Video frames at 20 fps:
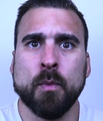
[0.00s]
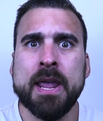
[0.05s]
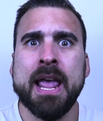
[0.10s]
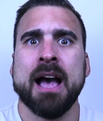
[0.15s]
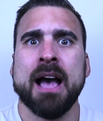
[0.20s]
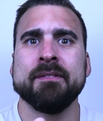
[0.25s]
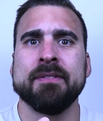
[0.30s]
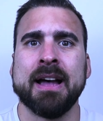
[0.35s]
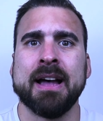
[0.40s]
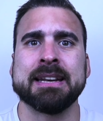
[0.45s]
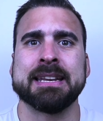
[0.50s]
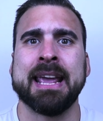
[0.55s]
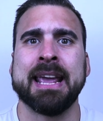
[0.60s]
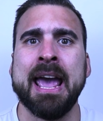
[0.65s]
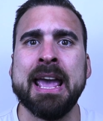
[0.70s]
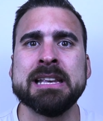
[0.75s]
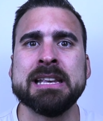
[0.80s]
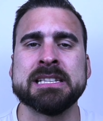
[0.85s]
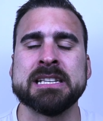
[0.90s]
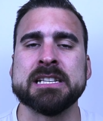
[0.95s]
We have had
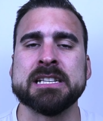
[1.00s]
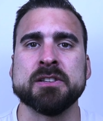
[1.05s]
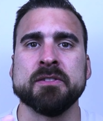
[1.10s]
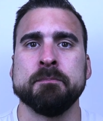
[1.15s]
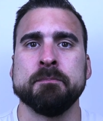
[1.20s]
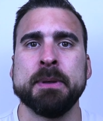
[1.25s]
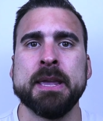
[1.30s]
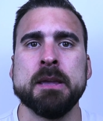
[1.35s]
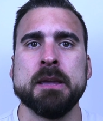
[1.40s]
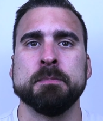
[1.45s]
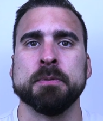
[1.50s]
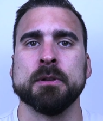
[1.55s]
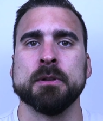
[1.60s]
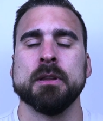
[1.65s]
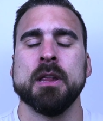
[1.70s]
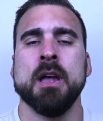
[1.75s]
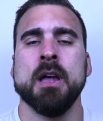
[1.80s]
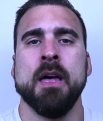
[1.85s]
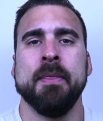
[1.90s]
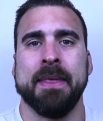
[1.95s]
cases of
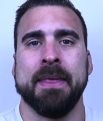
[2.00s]
people